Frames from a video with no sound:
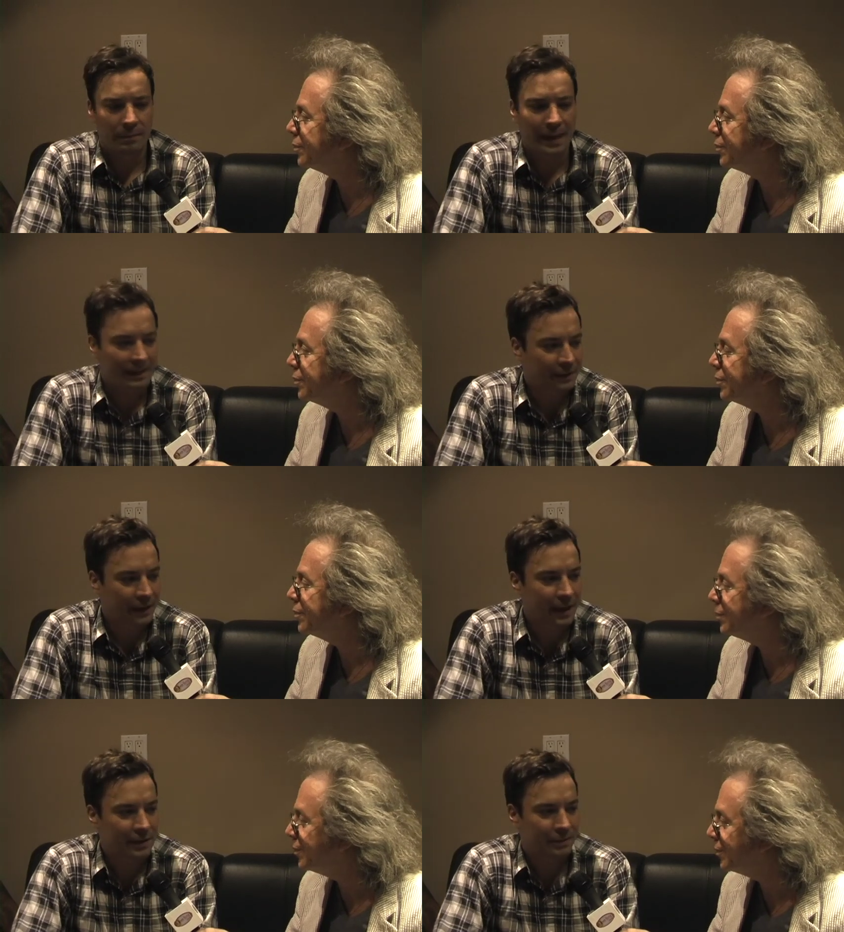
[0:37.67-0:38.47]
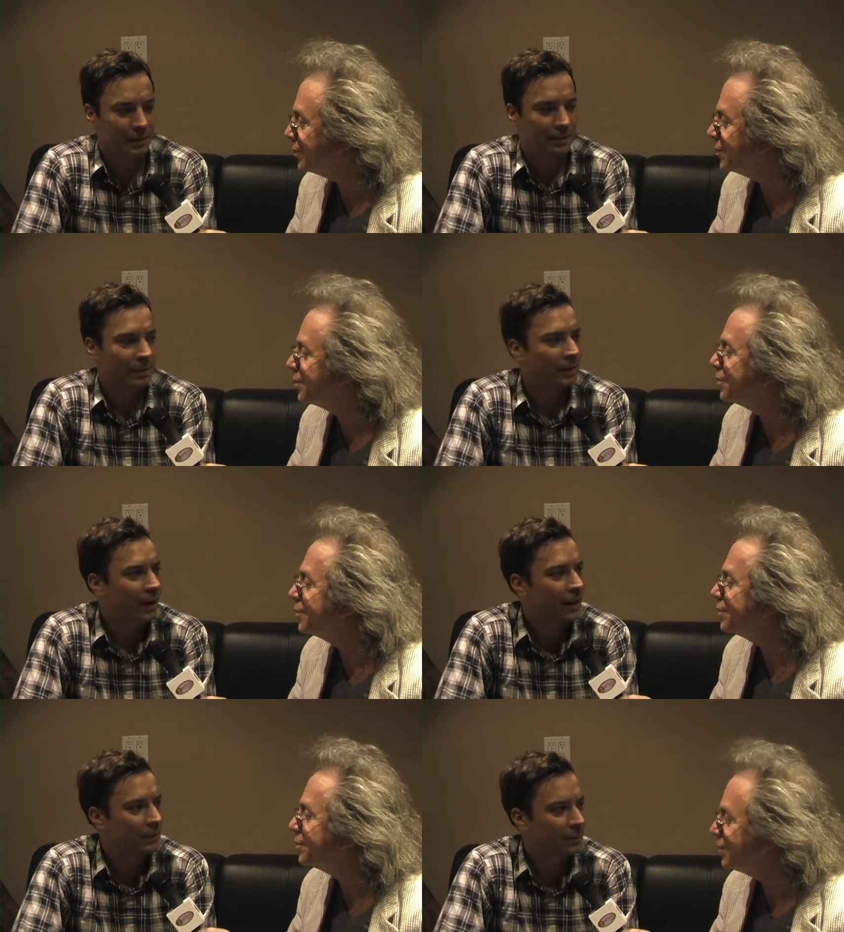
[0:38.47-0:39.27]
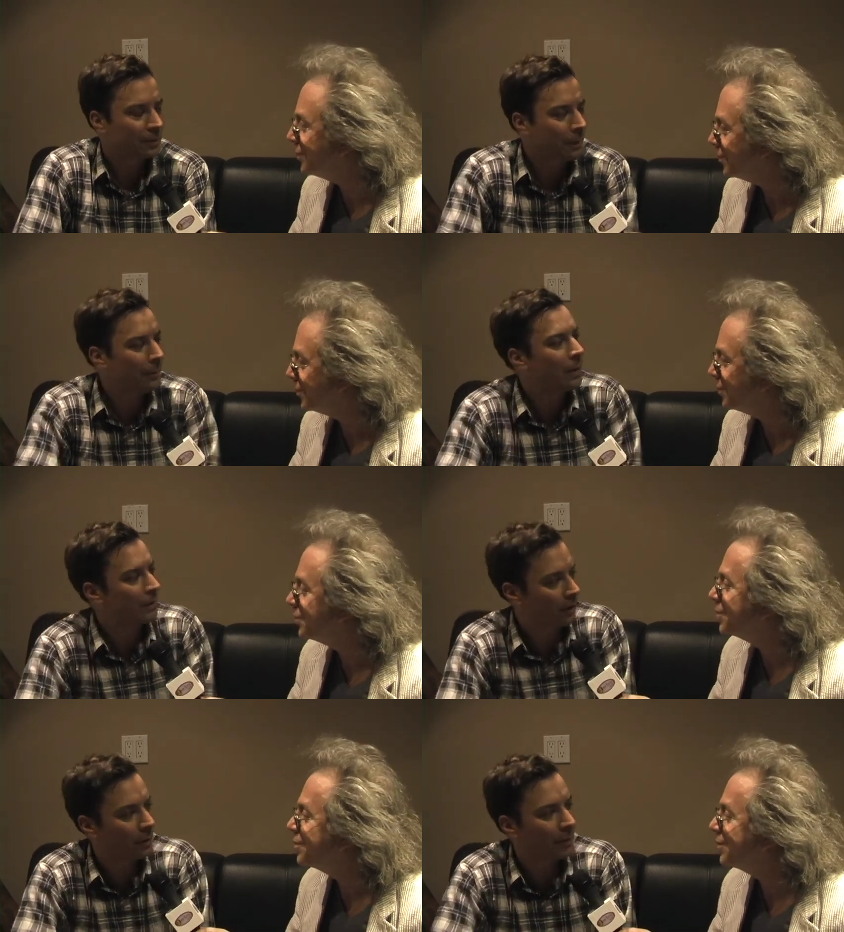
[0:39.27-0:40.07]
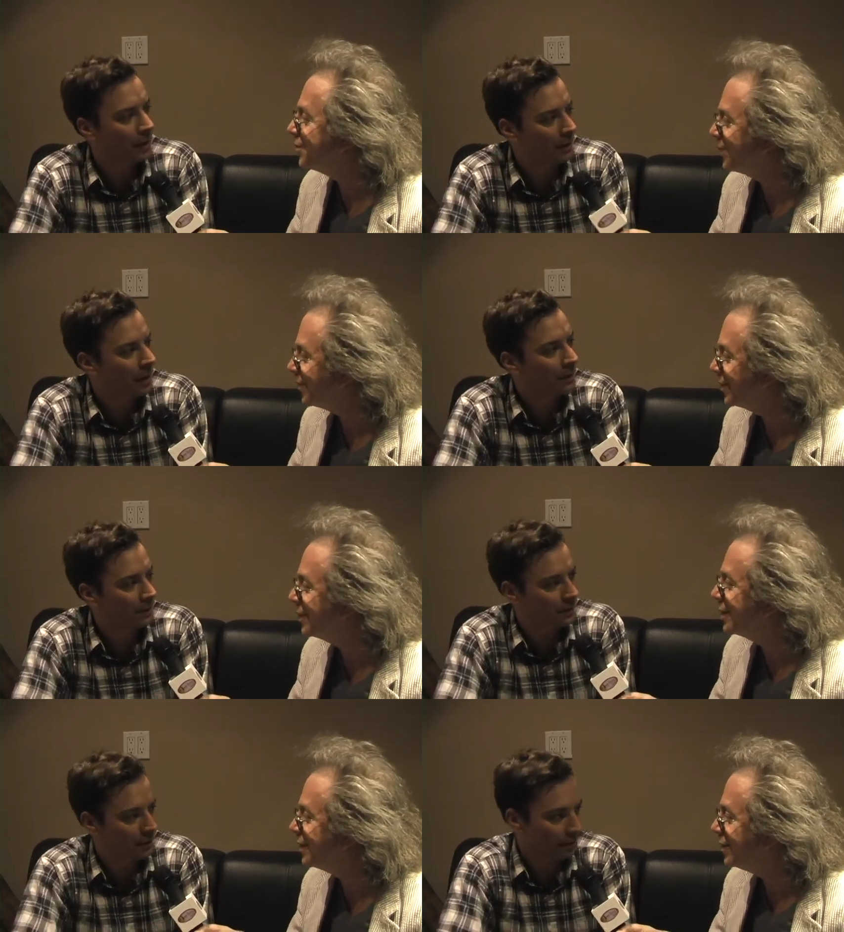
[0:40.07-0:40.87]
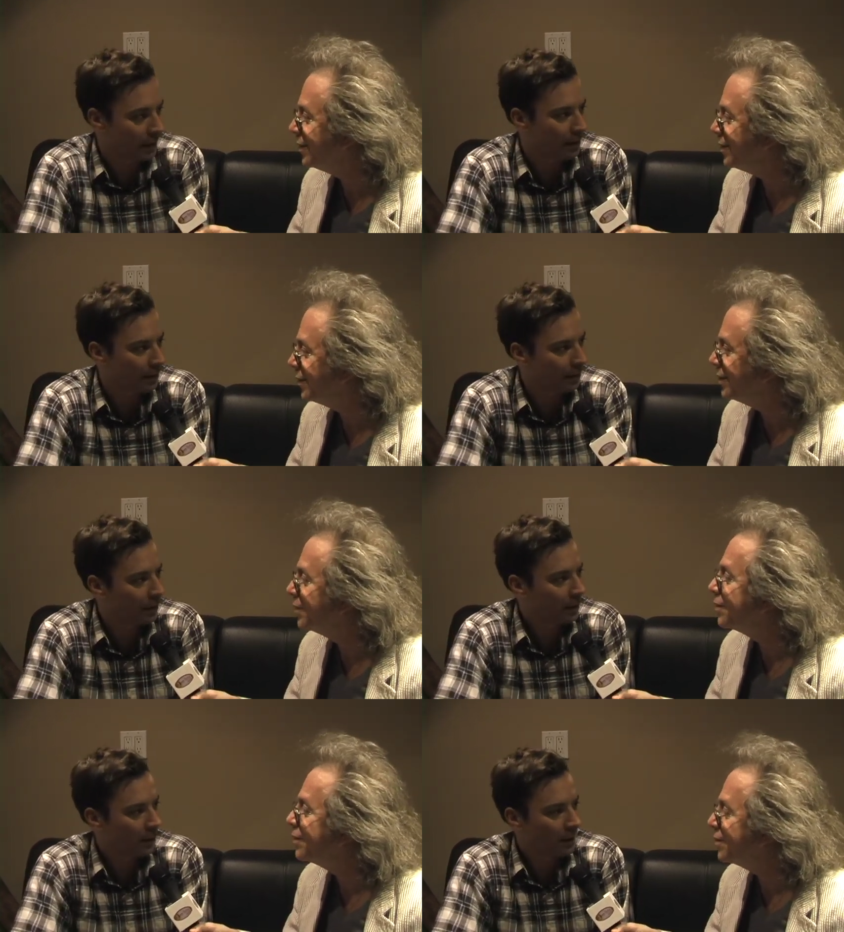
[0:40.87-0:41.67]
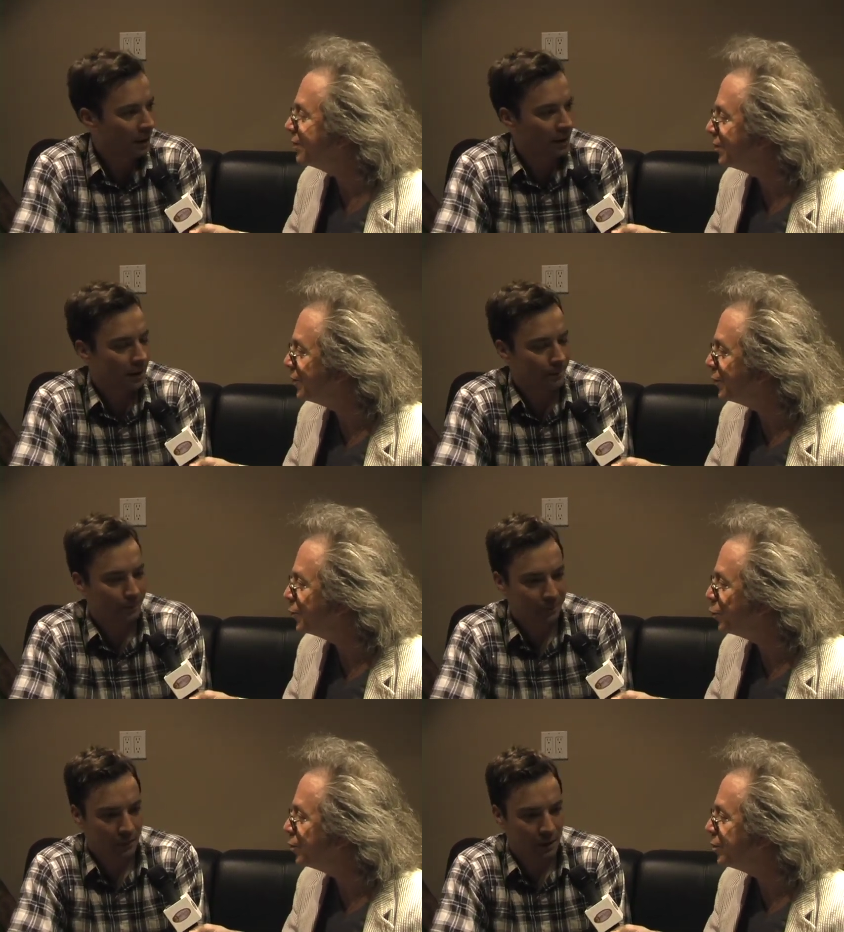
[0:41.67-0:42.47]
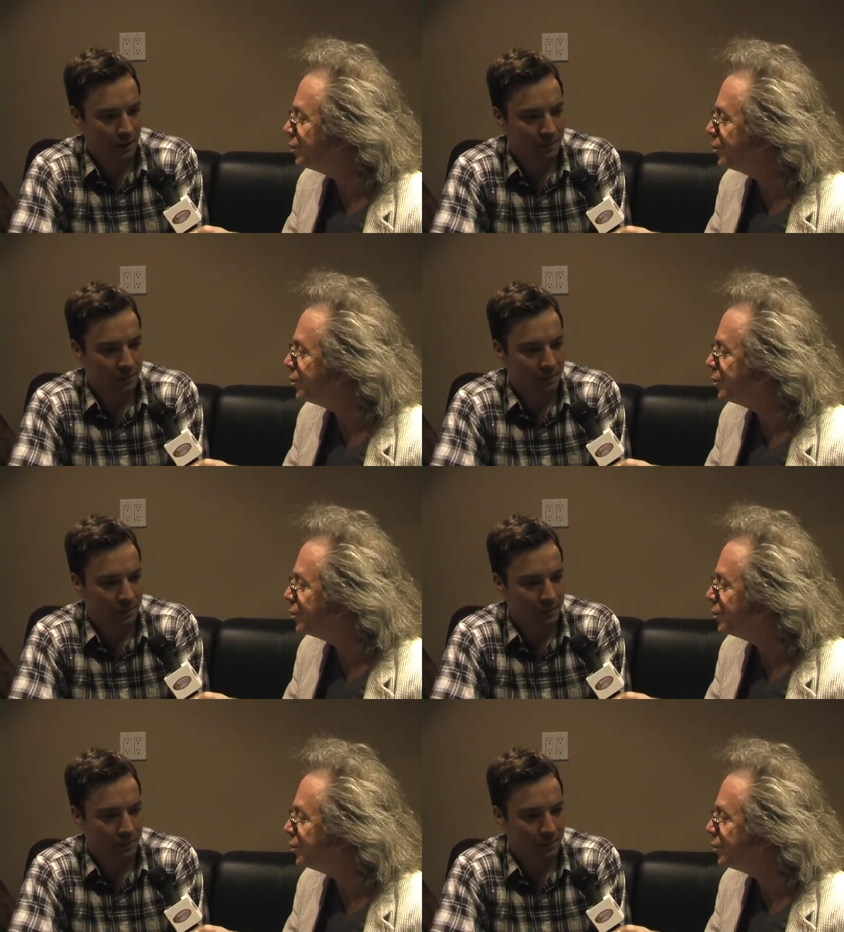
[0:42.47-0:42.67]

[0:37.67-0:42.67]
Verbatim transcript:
Speaker 1: Casey Kasem and Bill Cosby, and so my mother heard about a contest on the radio, um, uh,